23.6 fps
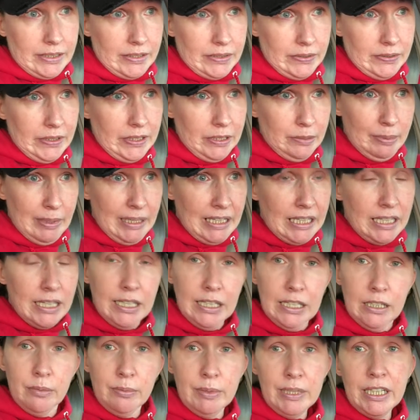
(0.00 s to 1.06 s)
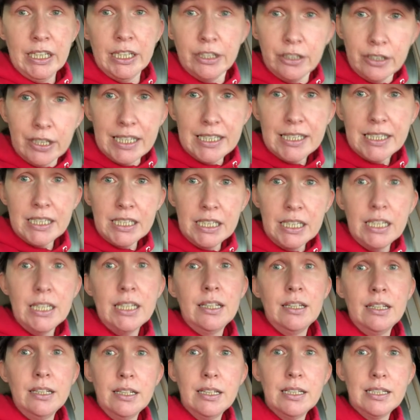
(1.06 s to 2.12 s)
it'll be an interesting
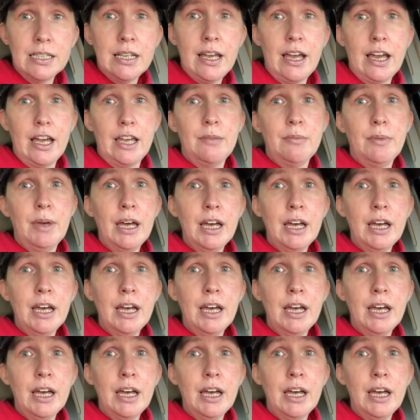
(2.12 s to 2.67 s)
time.